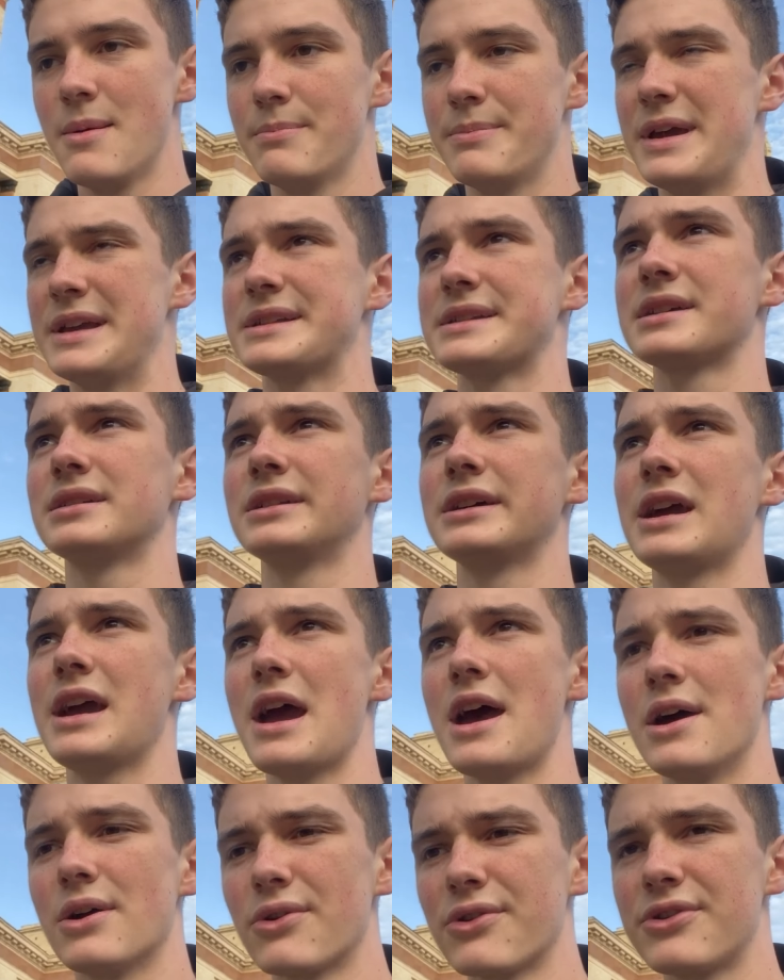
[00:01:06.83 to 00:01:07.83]
Basically,
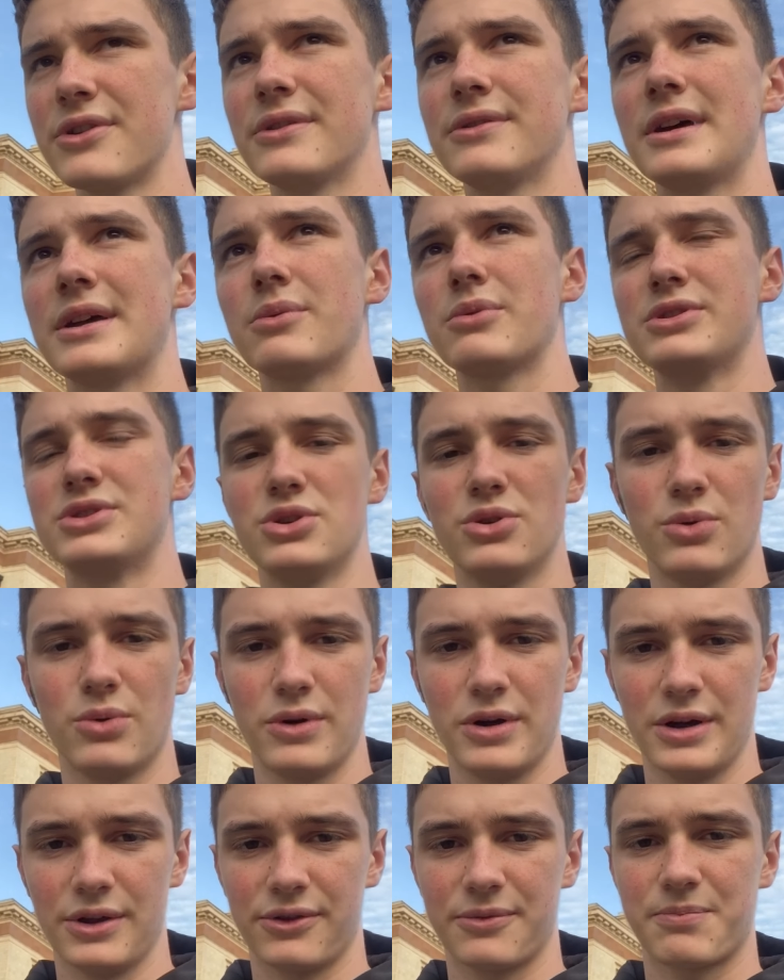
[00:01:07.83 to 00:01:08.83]
everything that we do
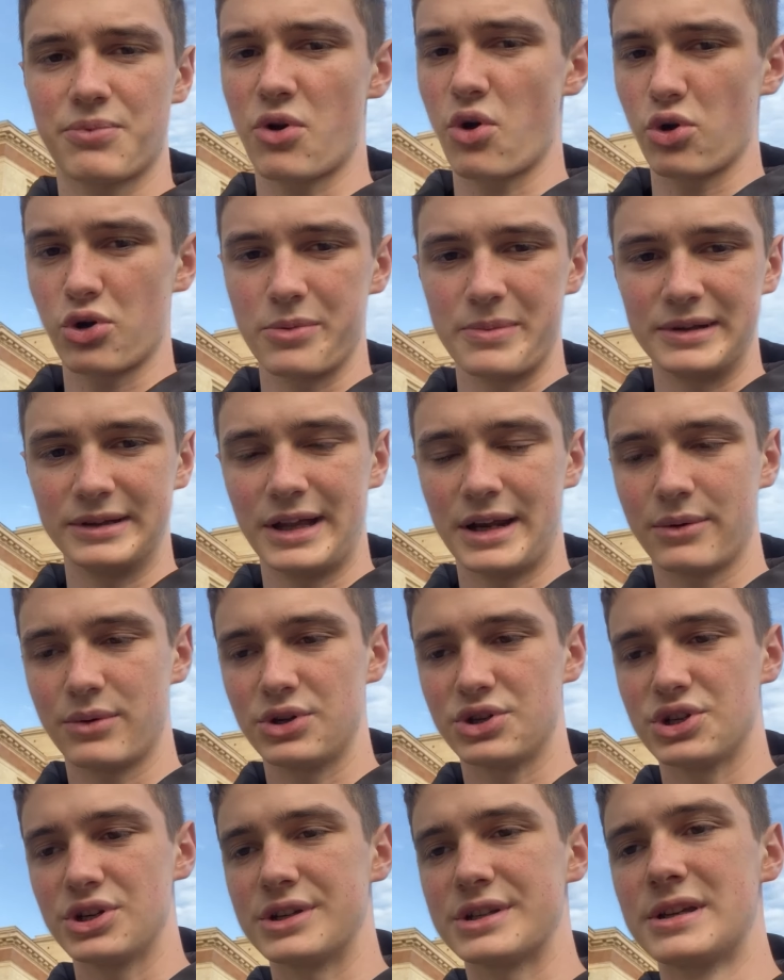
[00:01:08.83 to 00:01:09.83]
with programming
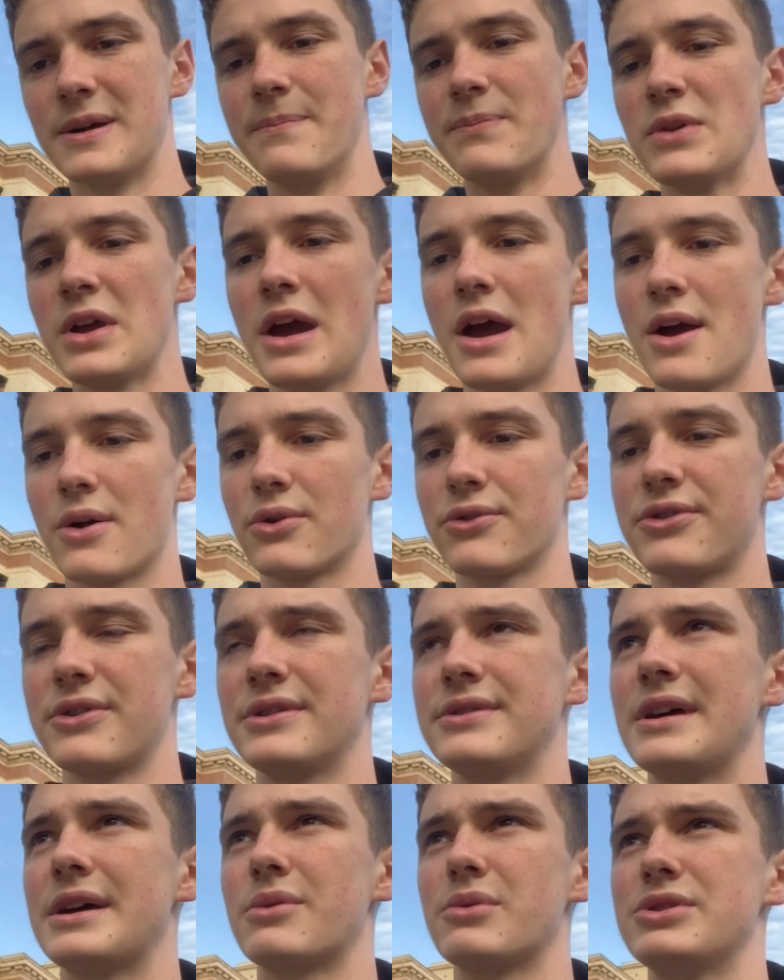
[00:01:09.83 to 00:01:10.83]
languages,
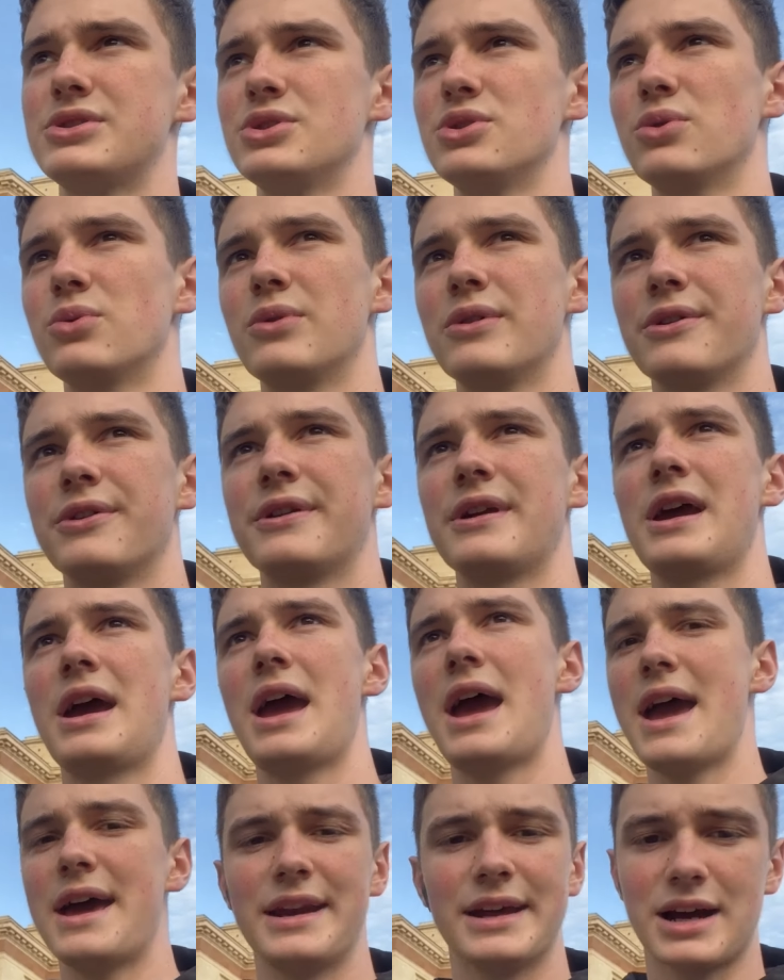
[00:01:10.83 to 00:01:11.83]
everything that we do with
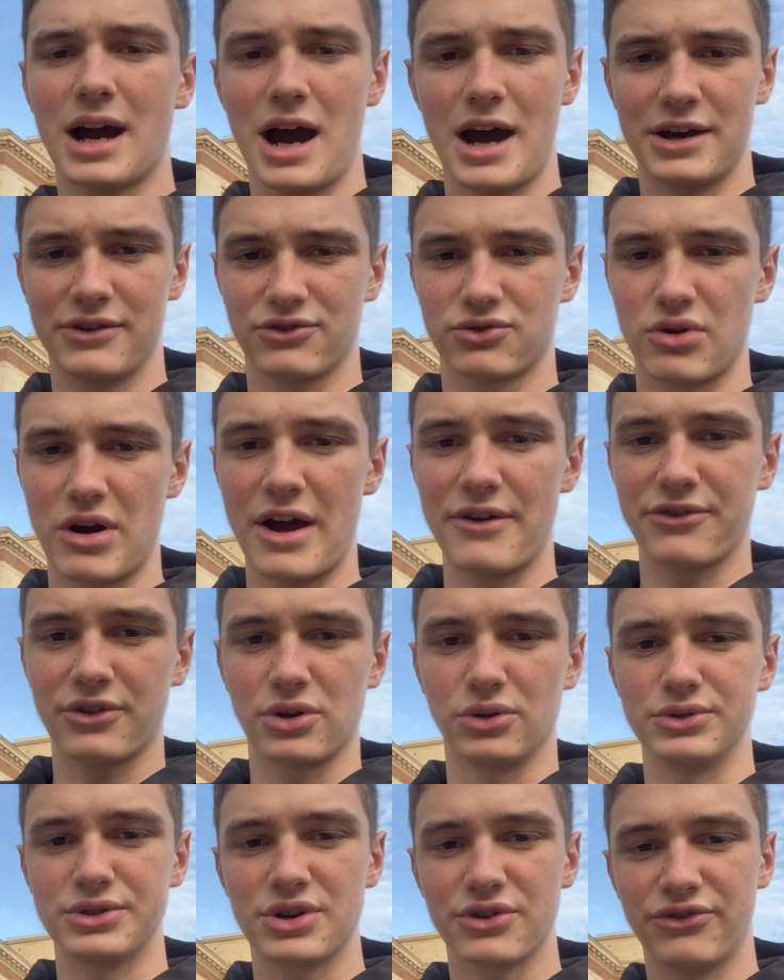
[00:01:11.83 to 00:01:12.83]
any kind of
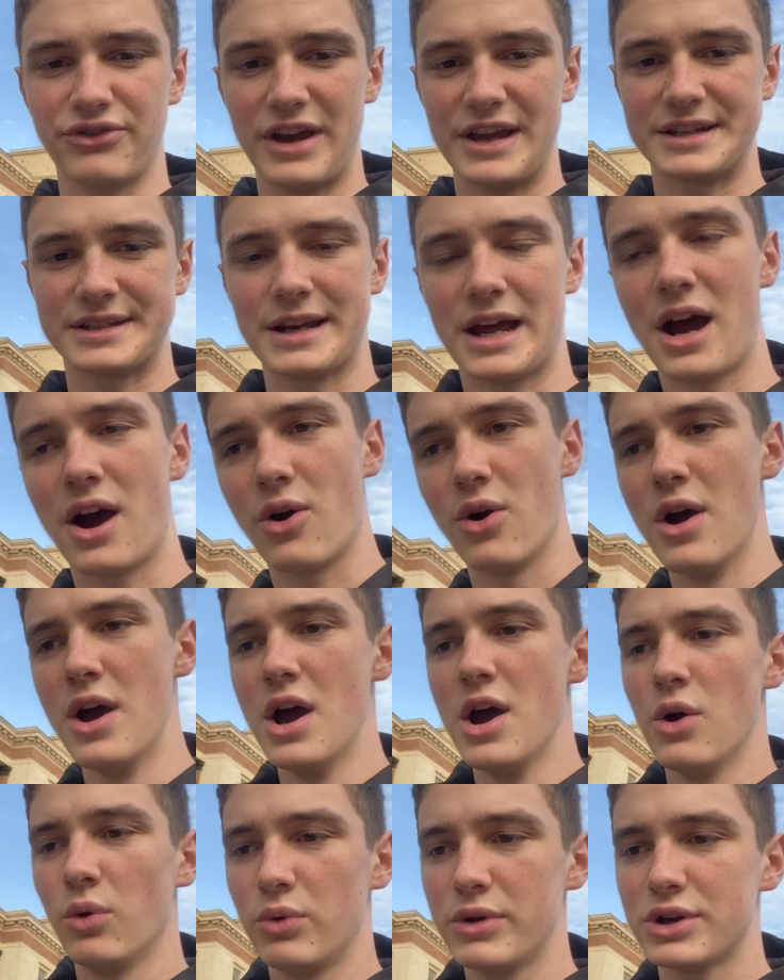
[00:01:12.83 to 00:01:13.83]
graphical interface now,
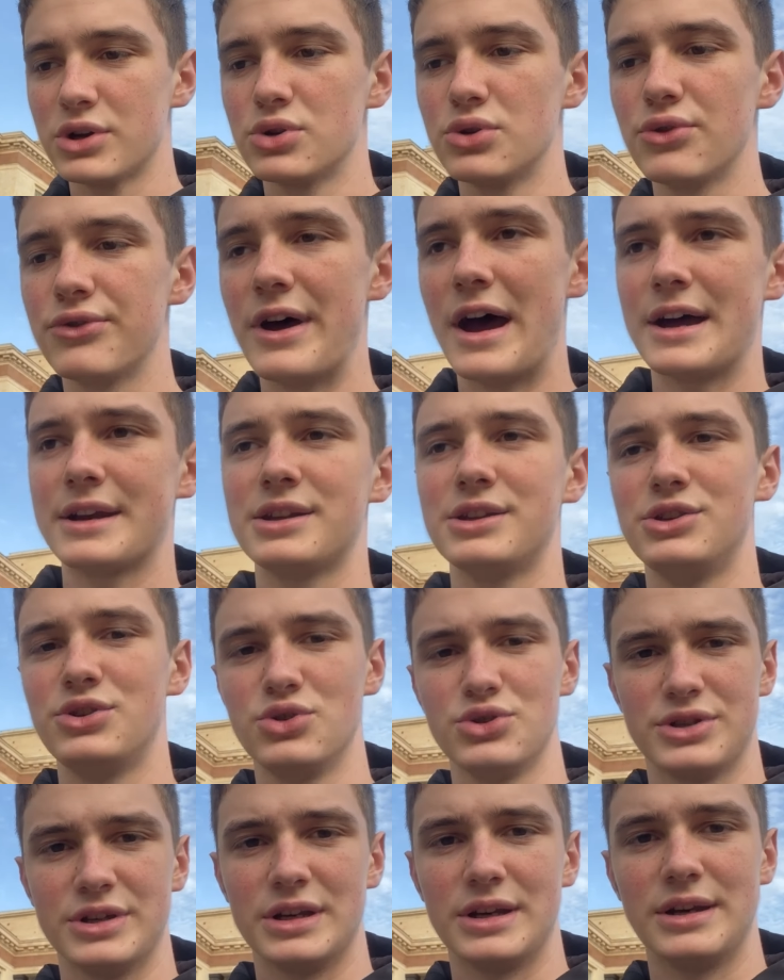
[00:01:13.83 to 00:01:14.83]
we could do that
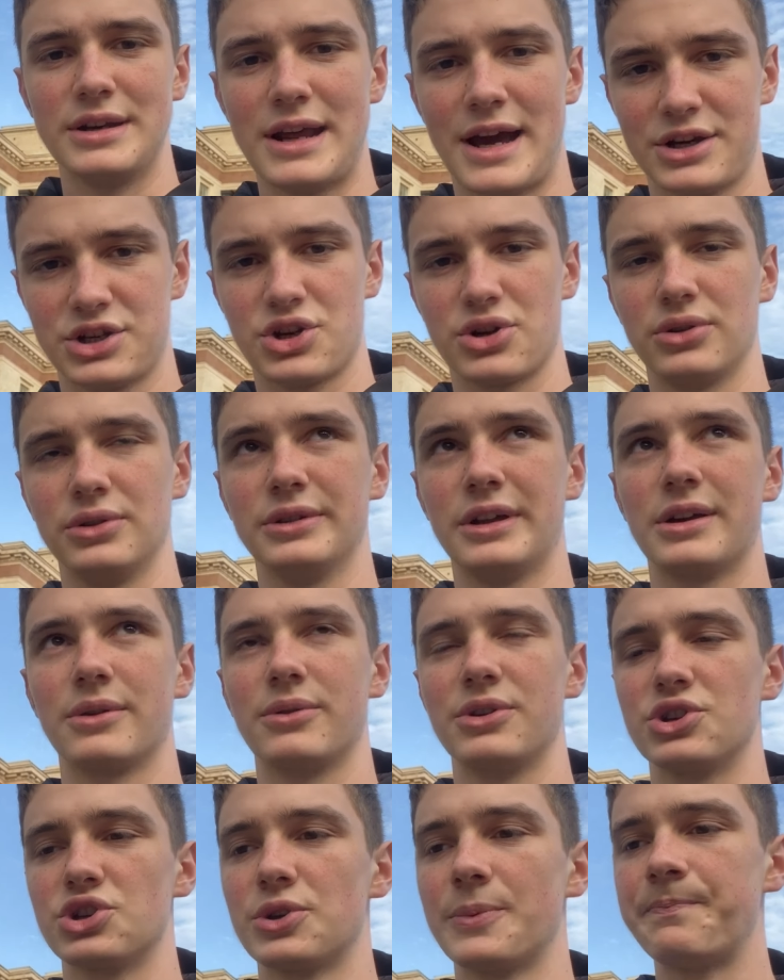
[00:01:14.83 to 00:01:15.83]
using natural
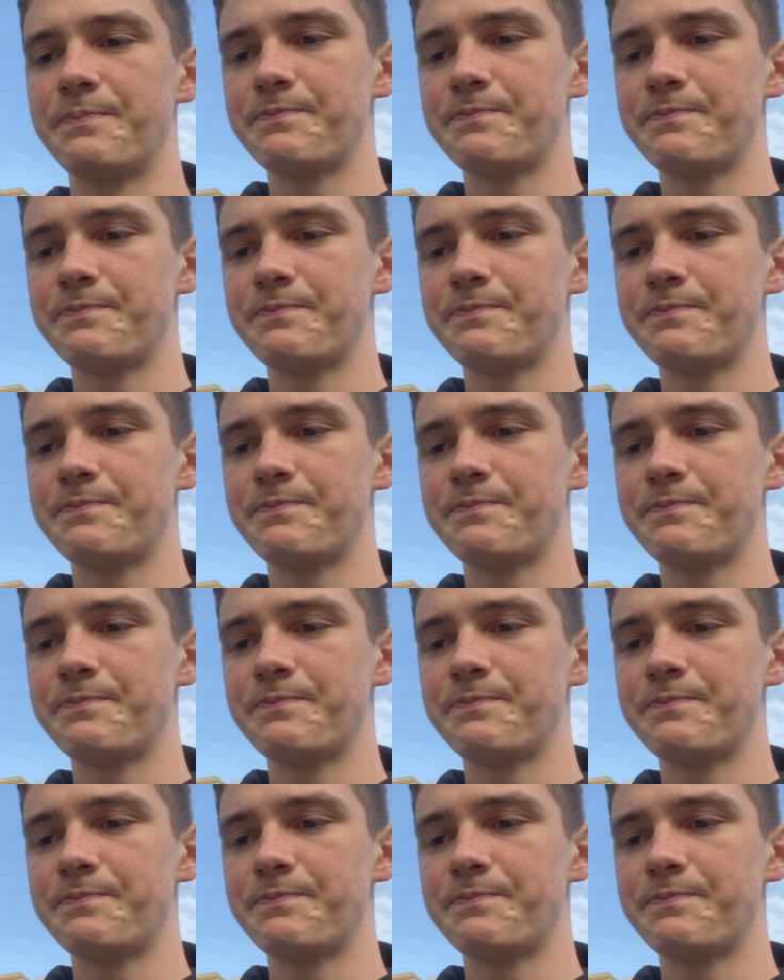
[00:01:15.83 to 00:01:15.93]
language.